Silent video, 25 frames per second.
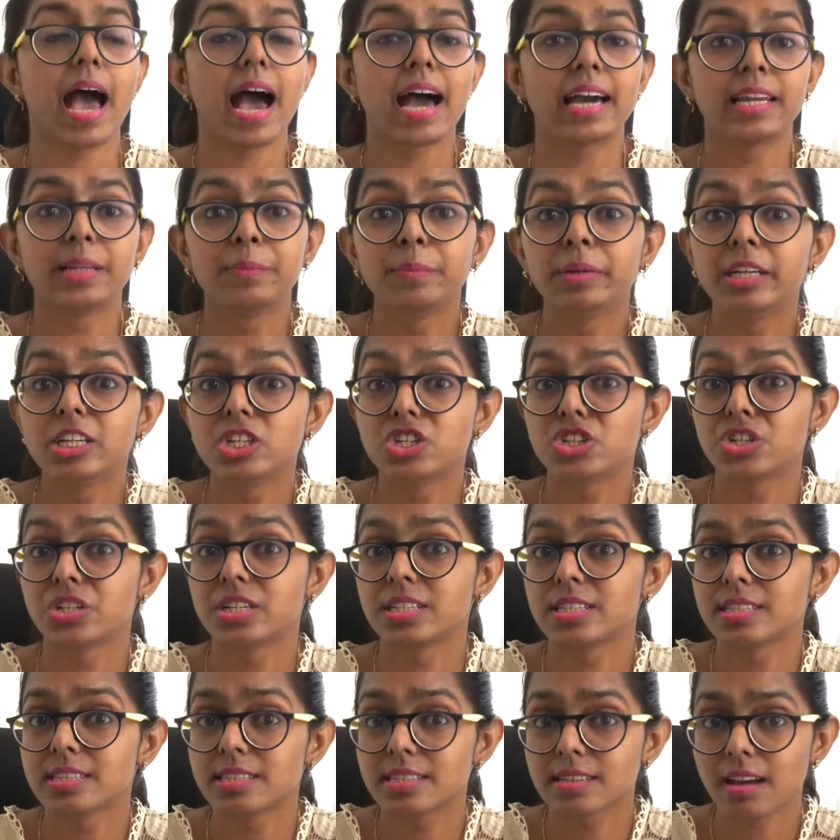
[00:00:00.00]

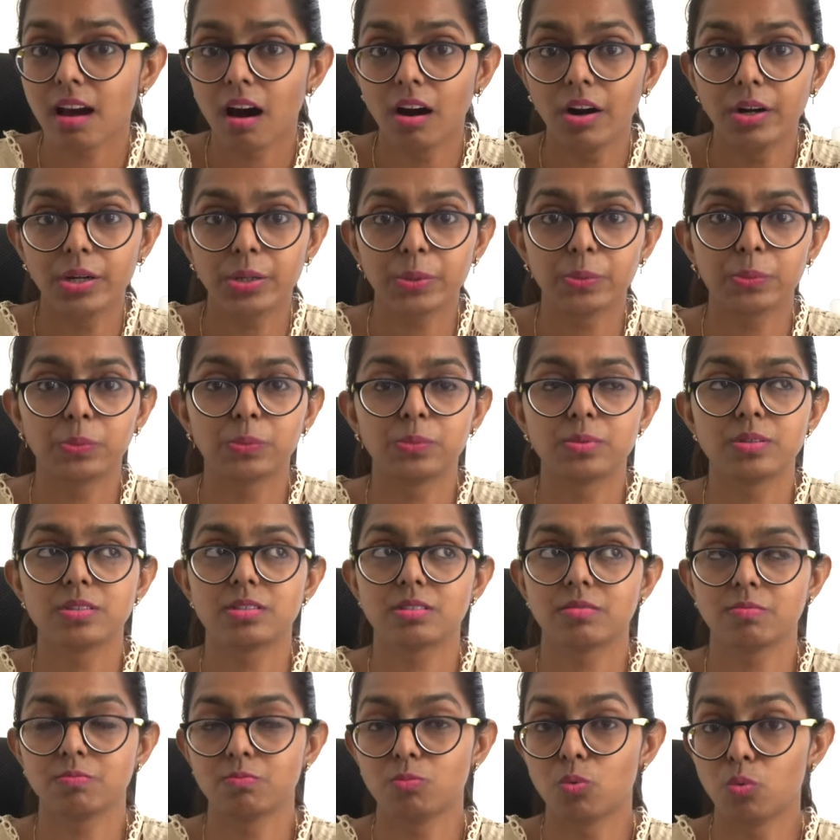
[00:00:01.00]
animations,
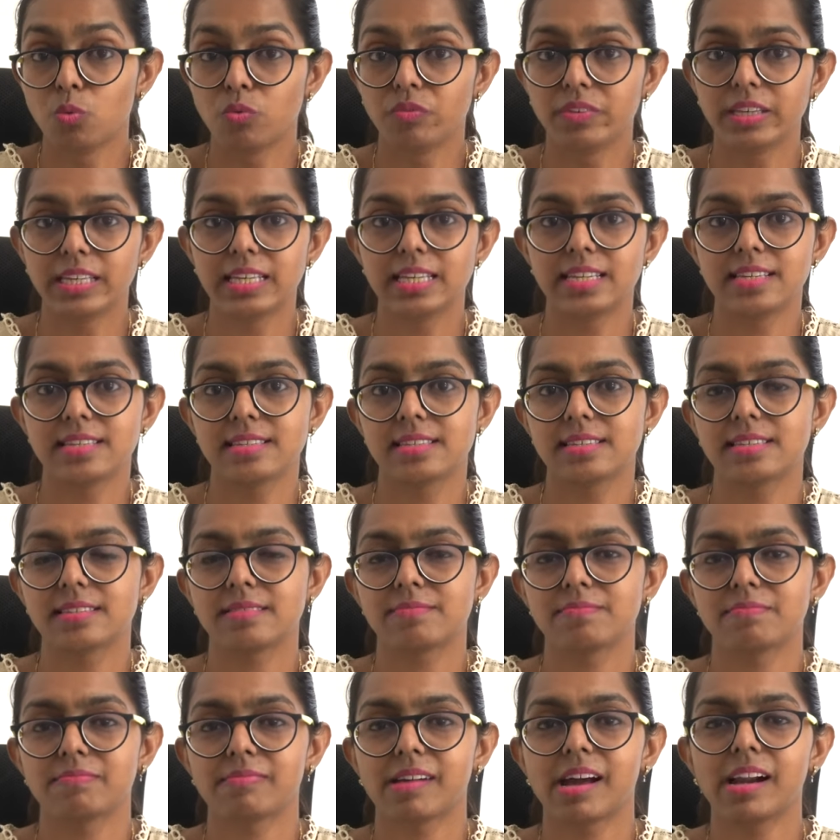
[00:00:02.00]
cartoons, movies,